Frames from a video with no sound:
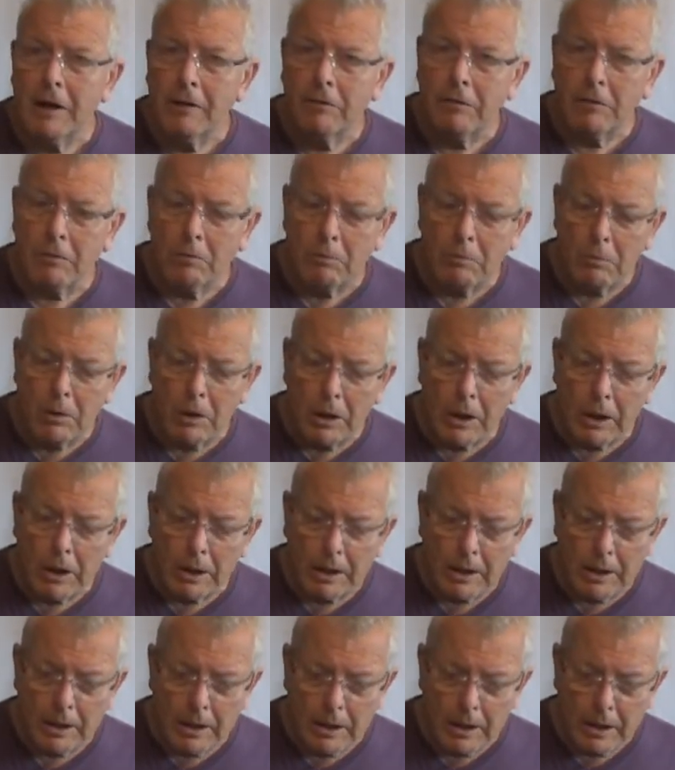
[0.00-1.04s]
from
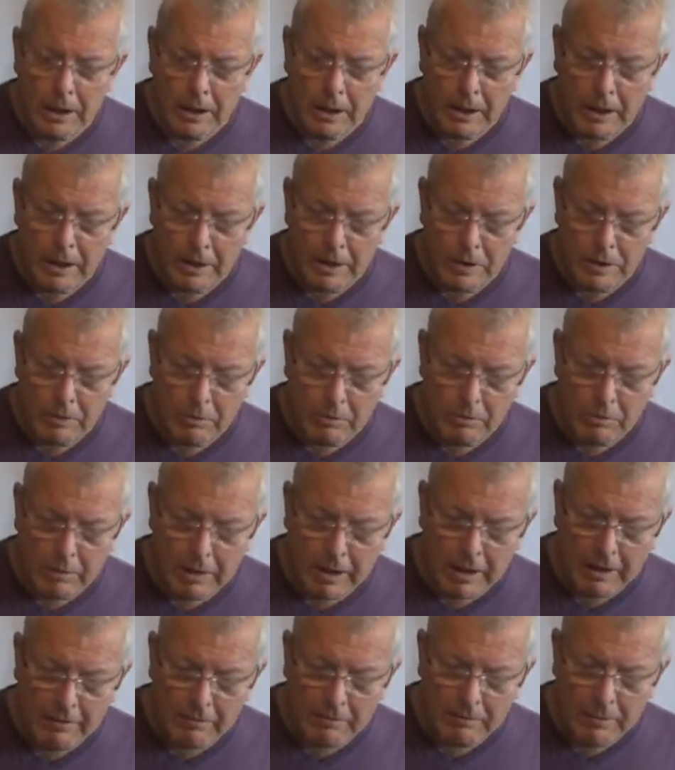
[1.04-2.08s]
work to
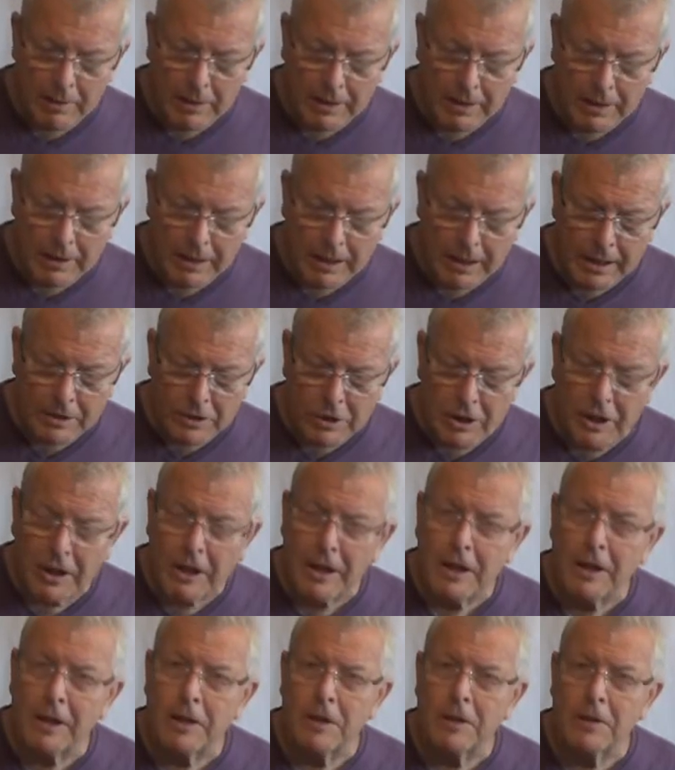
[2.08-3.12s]
have my
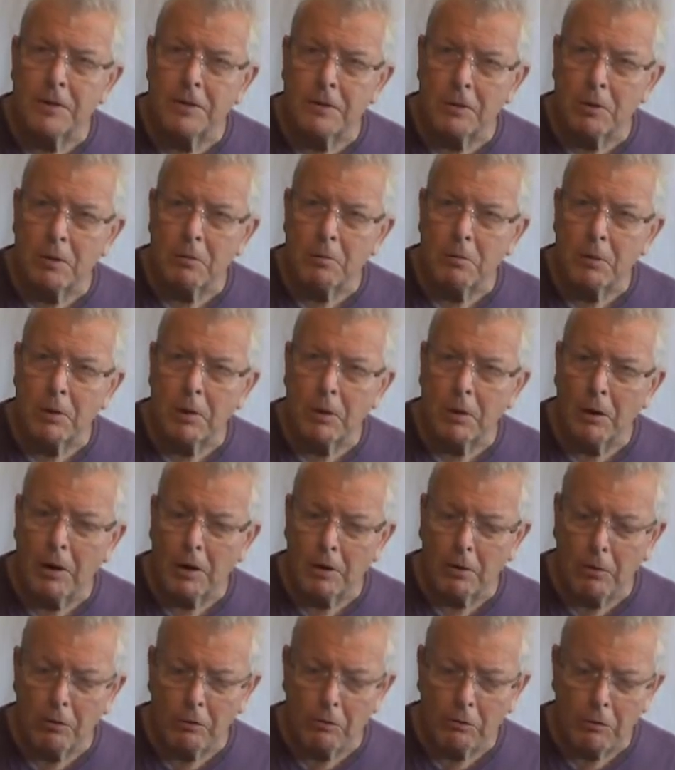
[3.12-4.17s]
chicken soup that
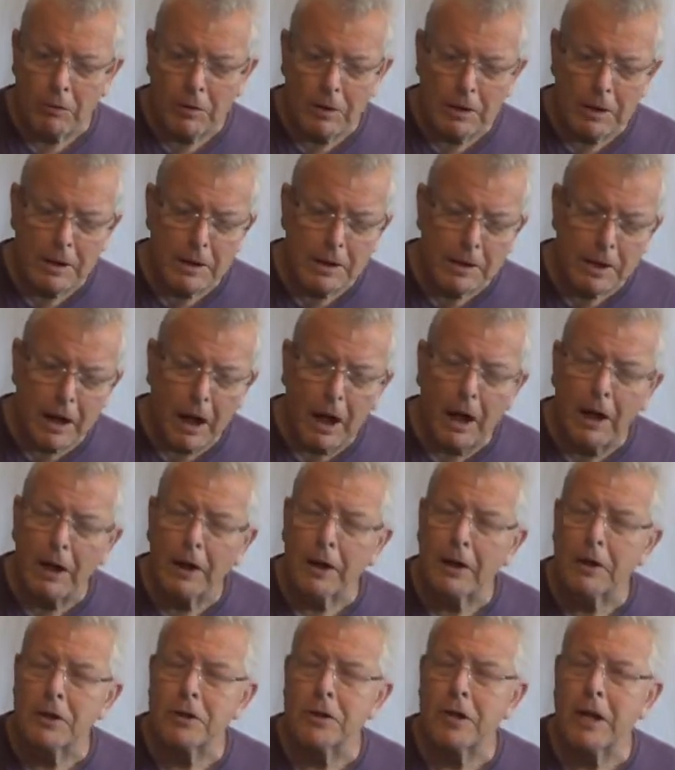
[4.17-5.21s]
I love with the
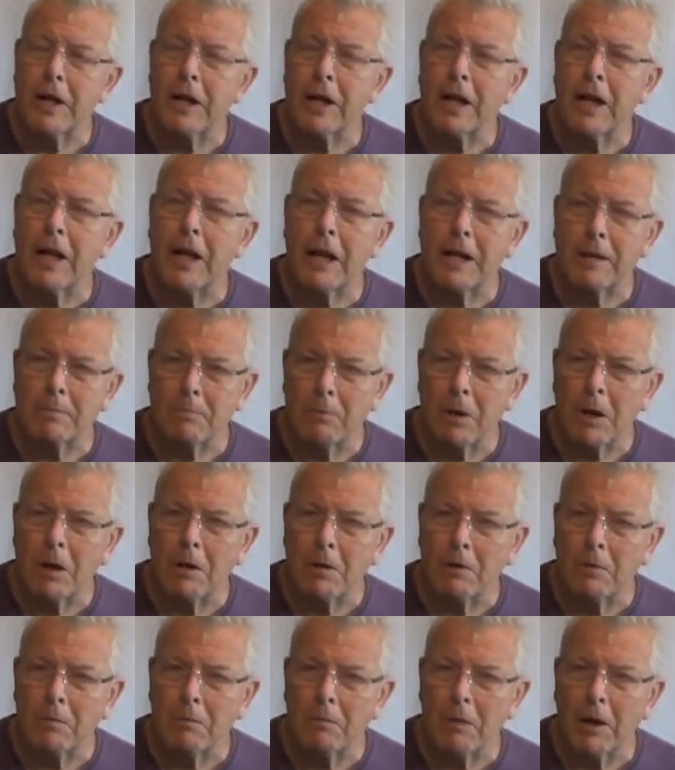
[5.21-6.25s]
garlic and chilli in it, that's
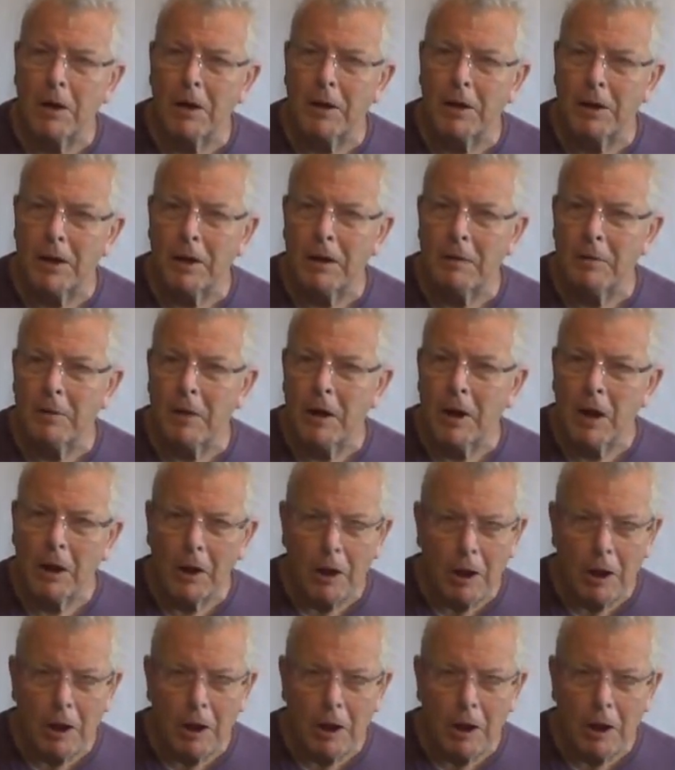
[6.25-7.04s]
my thing.